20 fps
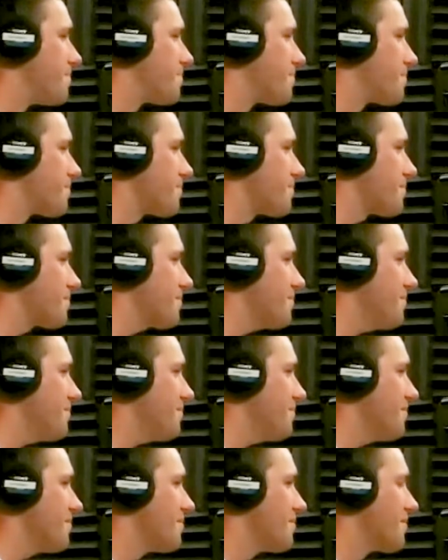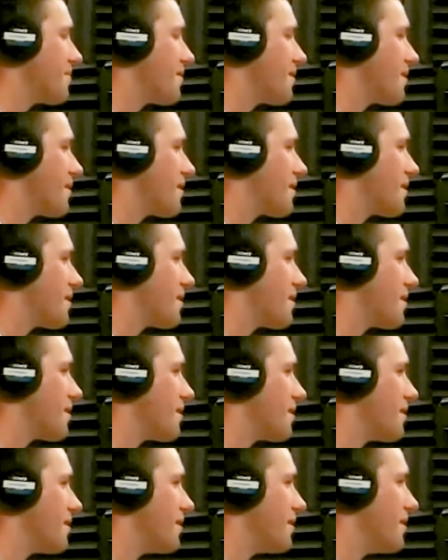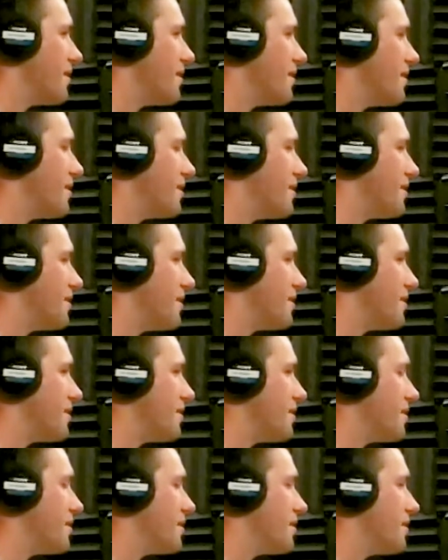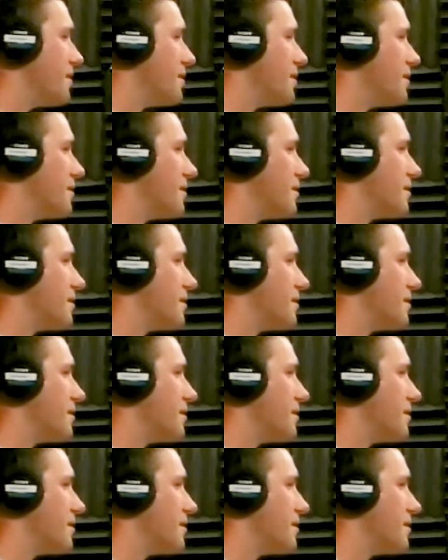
(not speaking)